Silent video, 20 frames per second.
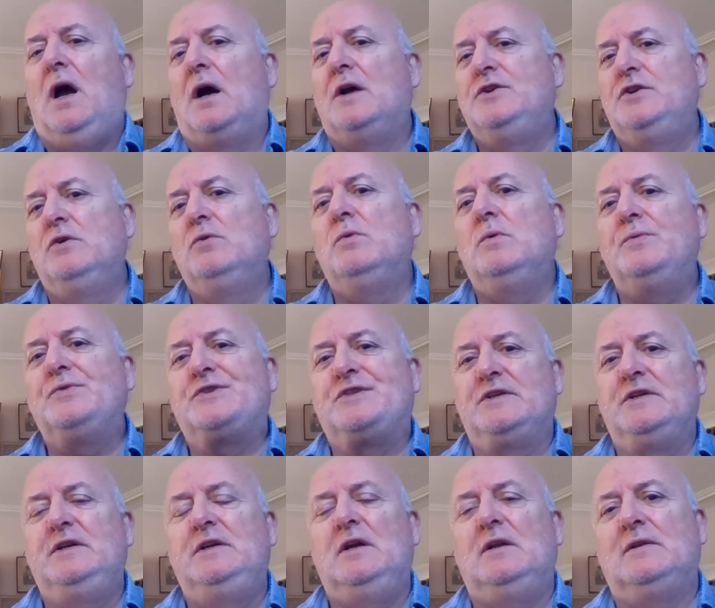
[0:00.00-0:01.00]
and you will
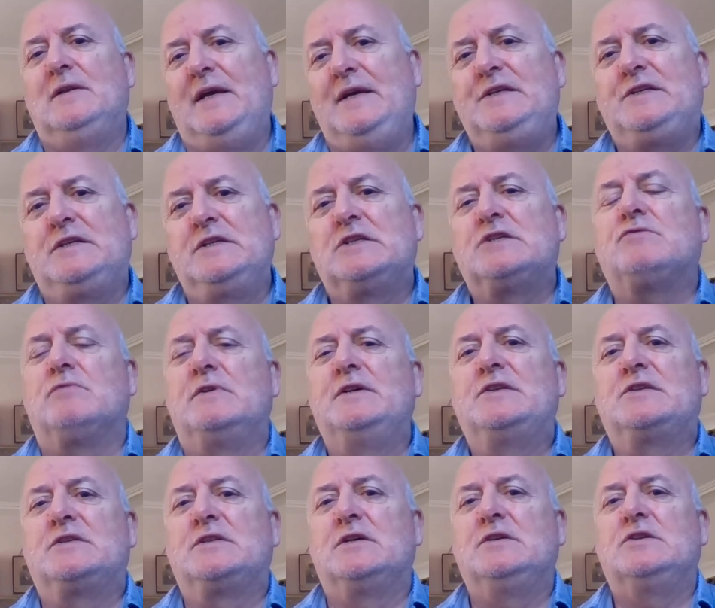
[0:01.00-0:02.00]
see latest
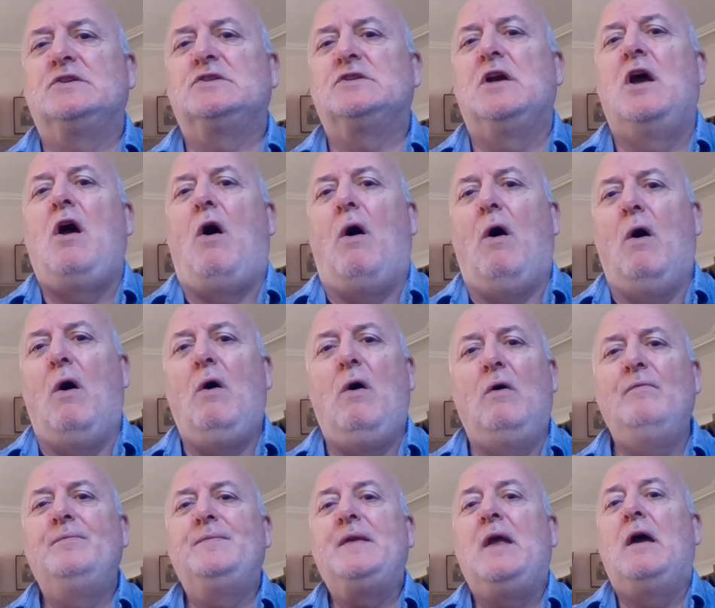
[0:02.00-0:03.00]
research
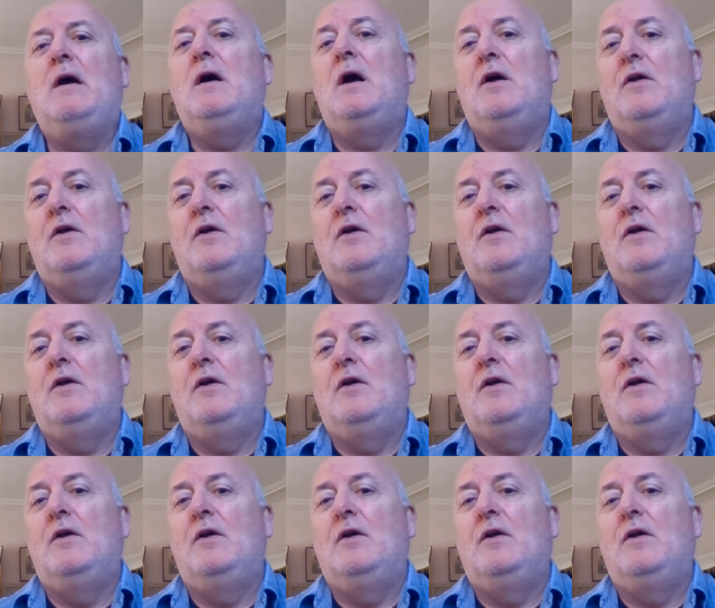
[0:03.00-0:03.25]
on